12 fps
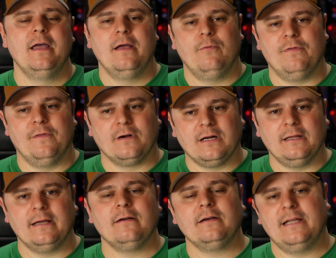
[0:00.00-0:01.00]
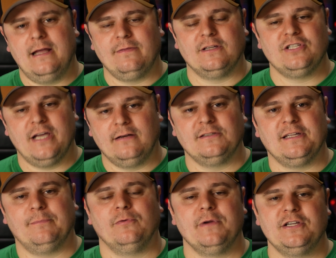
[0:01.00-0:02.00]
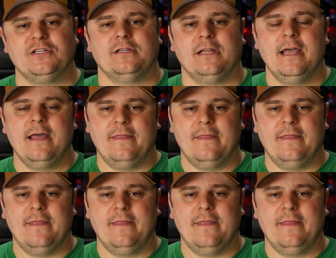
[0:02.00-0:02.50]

with their clarity and the channel separation